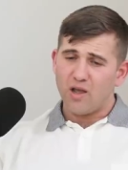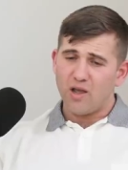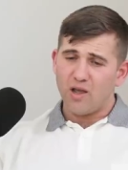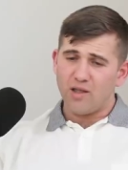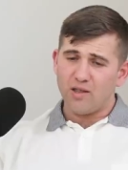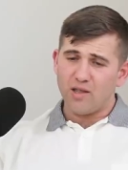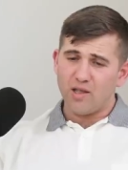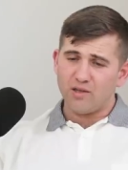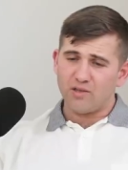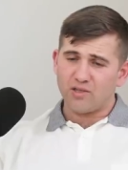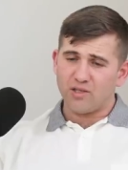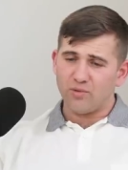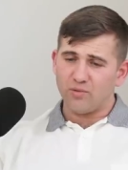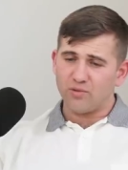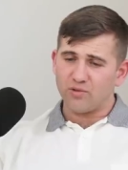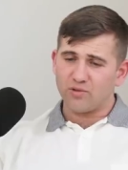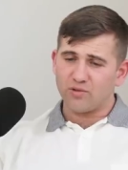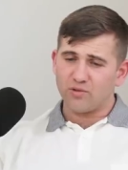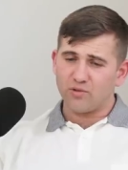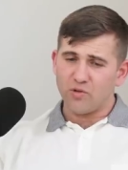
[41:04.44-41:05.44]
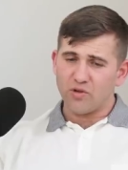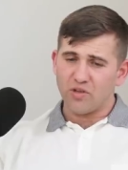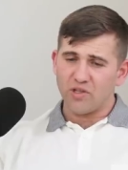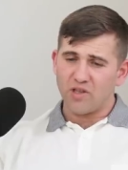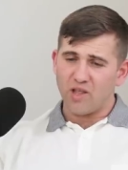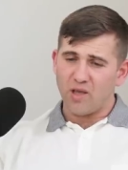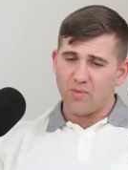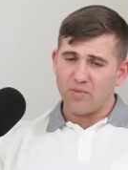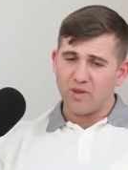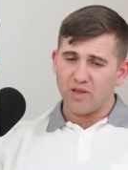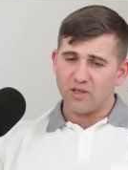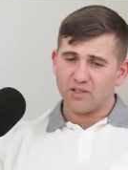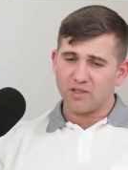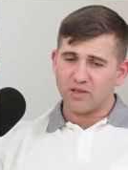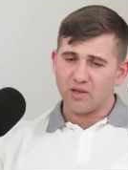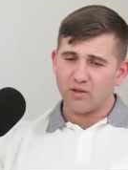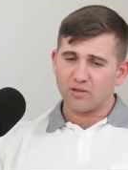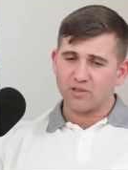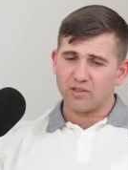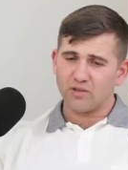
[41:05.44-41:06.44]
And then she was looking at me. She
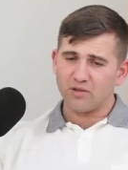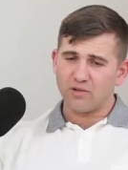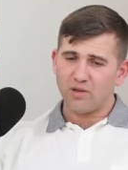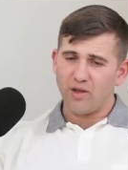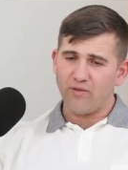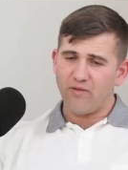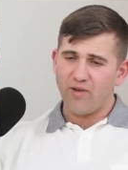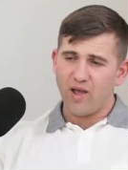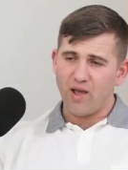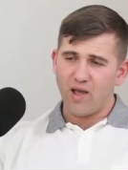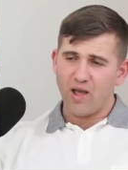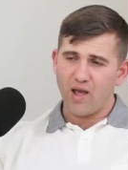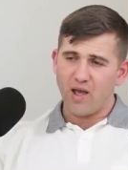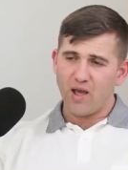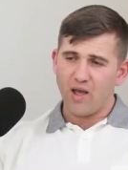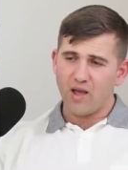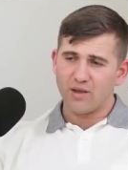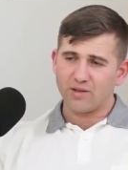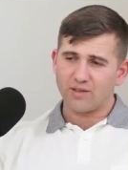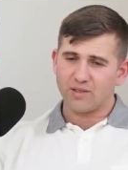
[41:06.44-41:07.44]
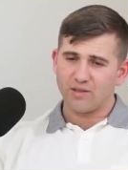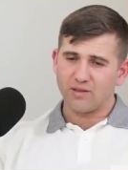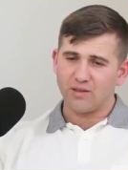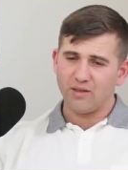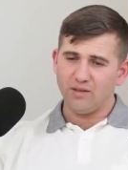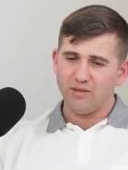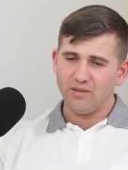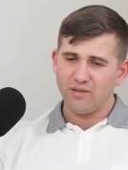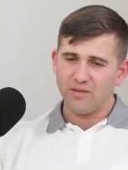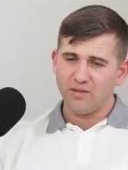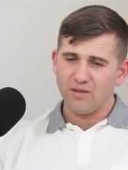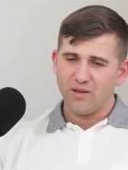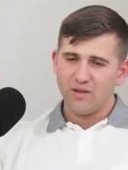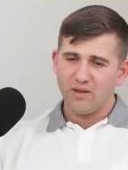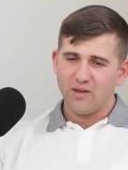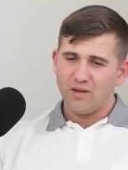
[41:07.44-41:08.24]
goes, "Did you have a accident?"